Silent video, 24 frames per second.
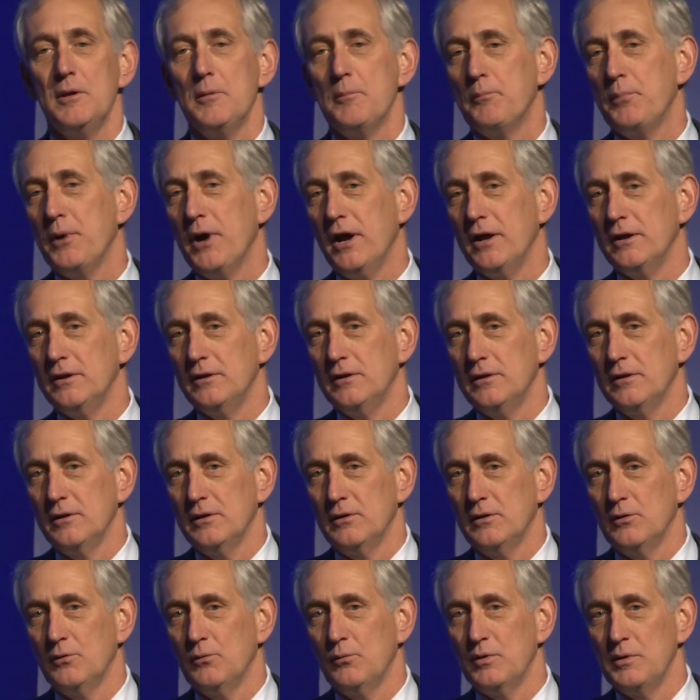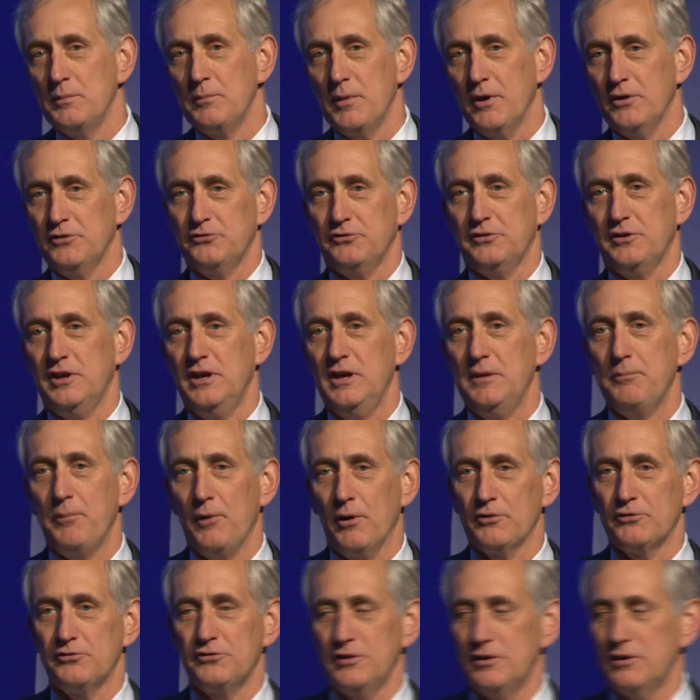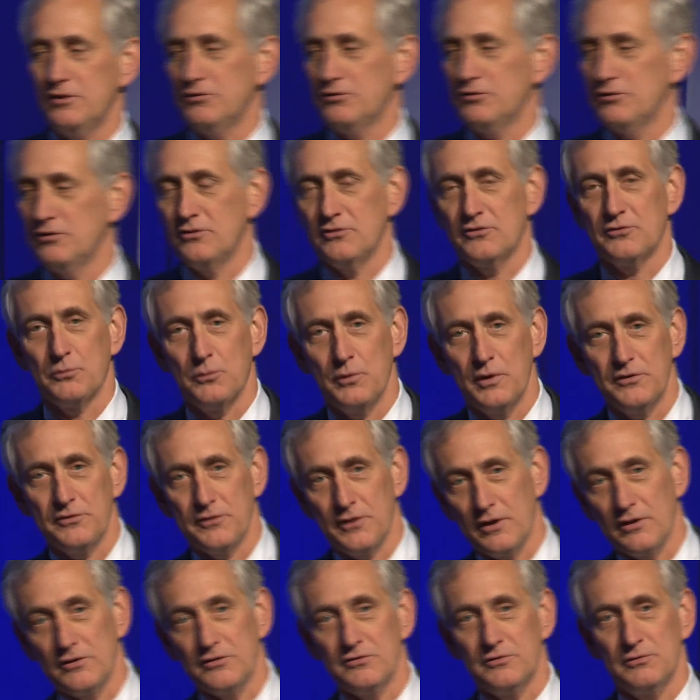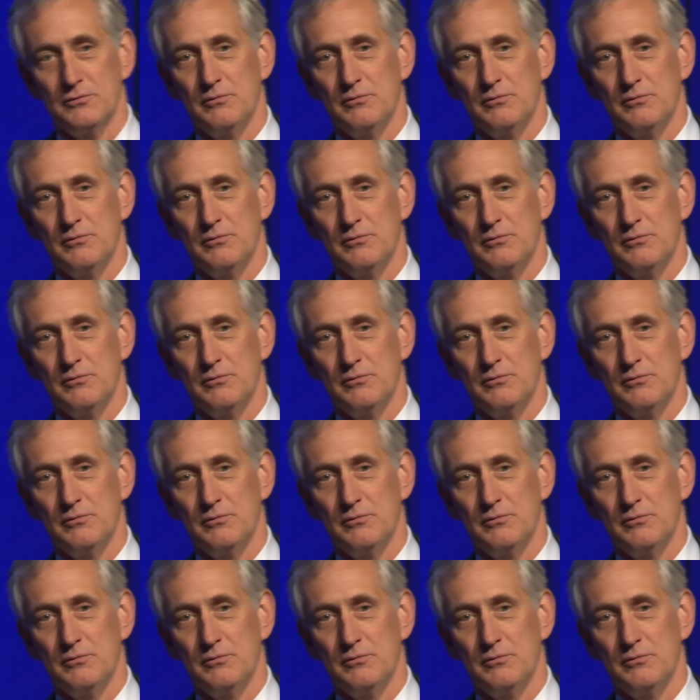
but we must keep our citizens with us.